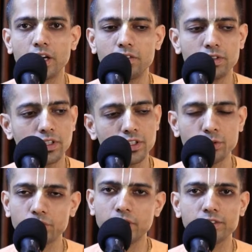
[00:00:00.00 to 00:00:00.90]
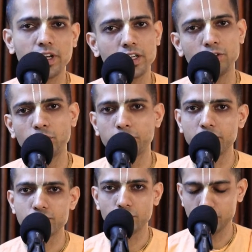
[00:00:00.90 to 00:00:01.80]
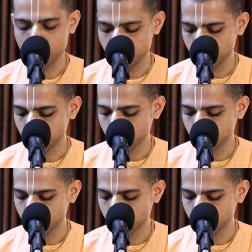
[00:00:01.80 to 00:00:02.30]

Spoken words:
and we can use that sandalwood paste also.